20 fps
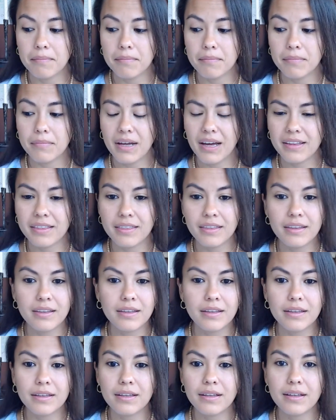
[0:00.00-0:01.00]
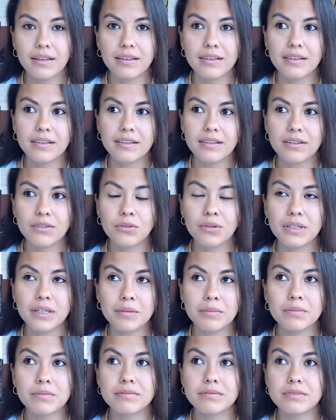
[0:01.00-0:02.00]
I think when
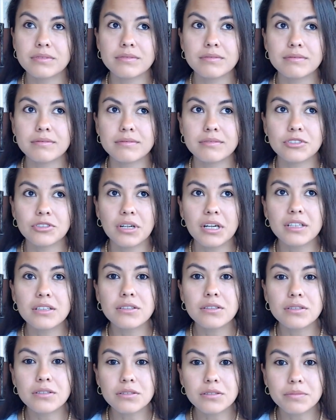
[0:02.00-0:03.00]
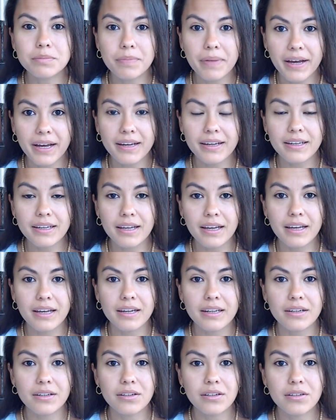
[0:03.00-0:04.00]
I'm trying to look back
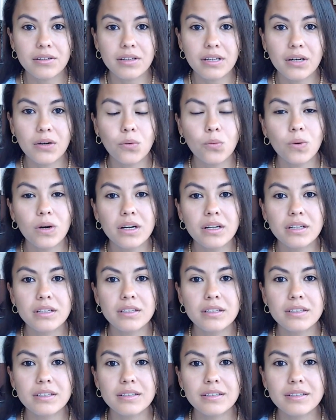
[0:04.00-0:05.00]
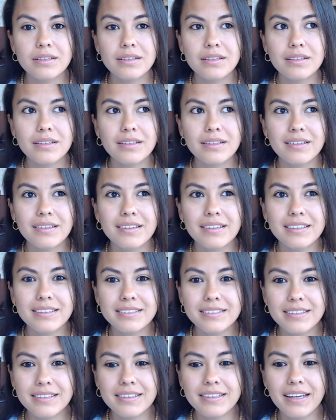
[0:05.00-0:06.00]
at, okay, what is
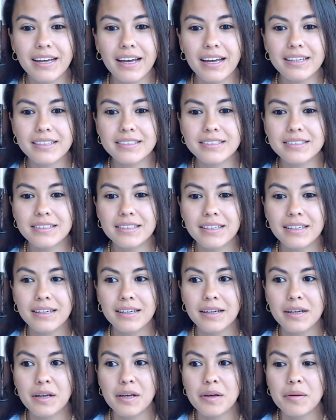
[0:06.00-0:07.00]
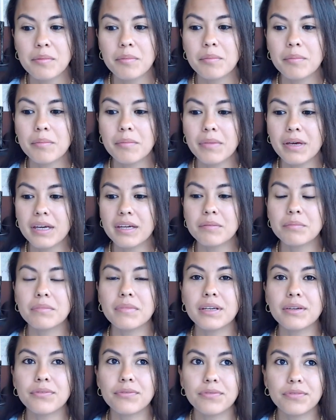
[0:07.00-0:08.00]
it that has made me
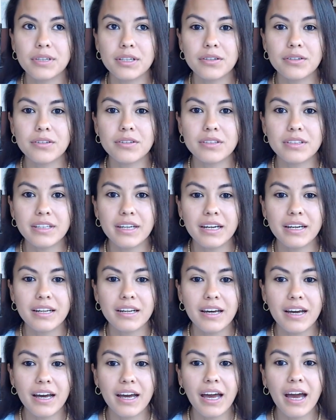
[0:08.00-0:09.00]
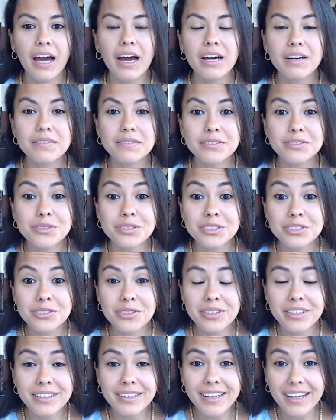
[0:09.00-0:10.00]
feel that I have to enjoy
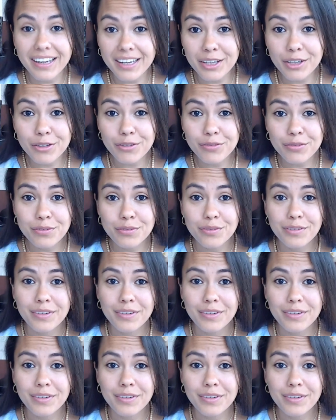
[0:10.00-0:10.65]
life?